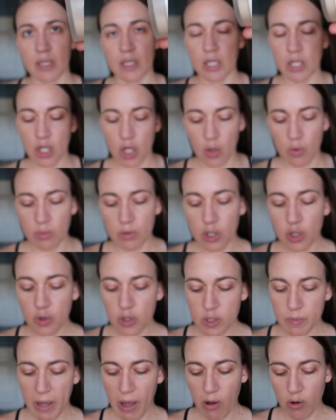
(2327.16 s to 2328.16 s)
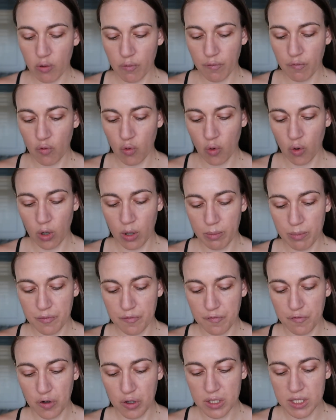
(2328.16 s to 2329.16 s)
you know, loose powder
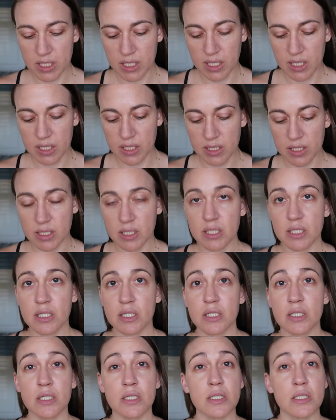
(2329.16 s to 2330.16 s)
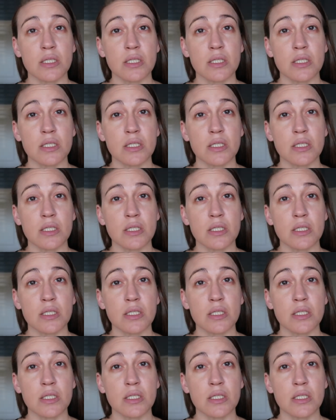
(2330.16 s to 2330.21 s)
form versus,